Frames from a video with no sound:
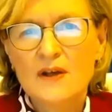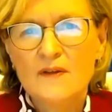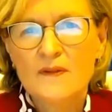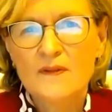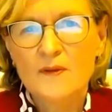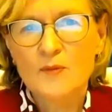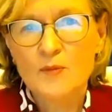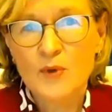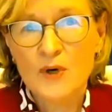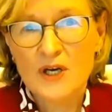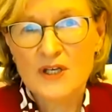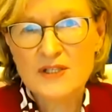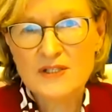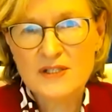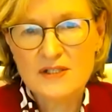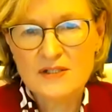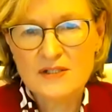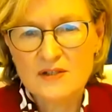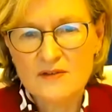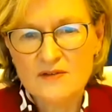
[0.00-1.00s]
the
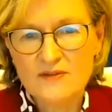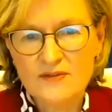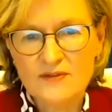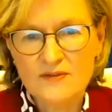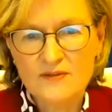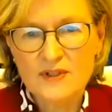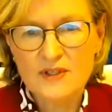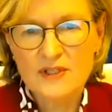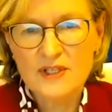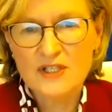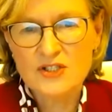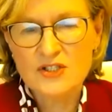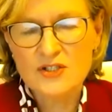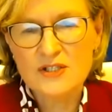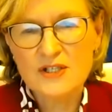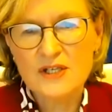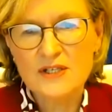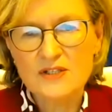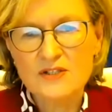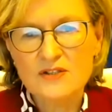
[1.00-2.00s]
process of the
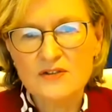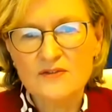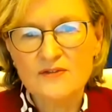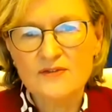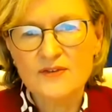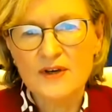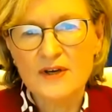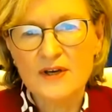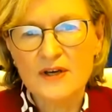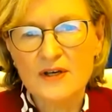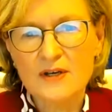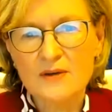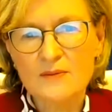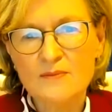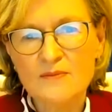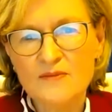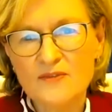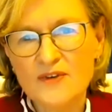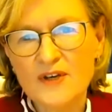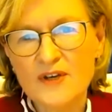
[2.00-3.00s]
legislative
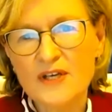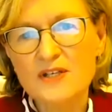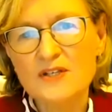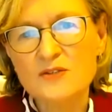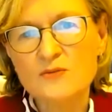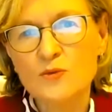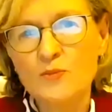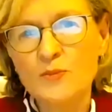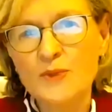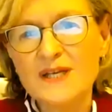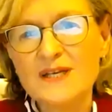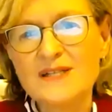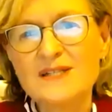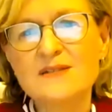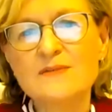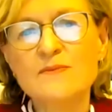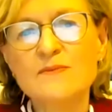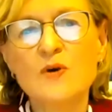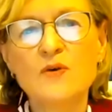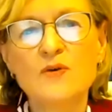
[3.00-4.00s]
phase will be as
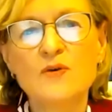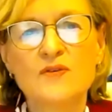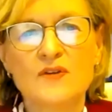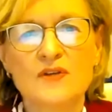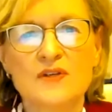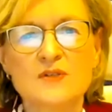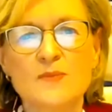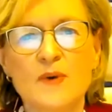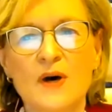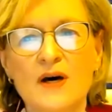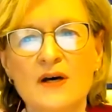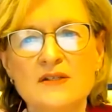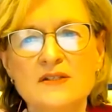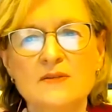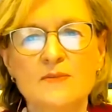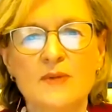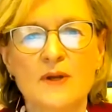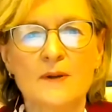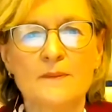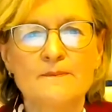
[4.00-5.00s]
smooth as
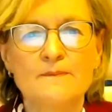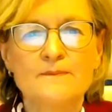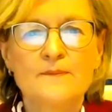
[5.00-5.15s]
possible.